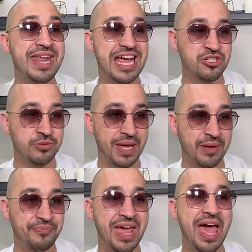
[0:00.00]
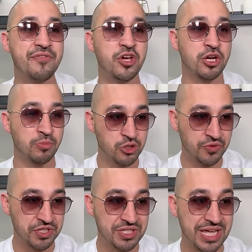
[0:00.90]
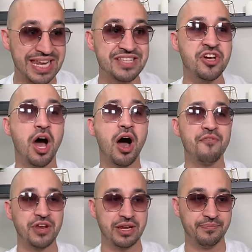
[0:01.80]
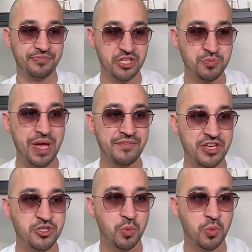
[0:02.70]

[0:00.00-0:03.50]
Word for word: National Bank, heavy on commercial real estate, is confident despite investor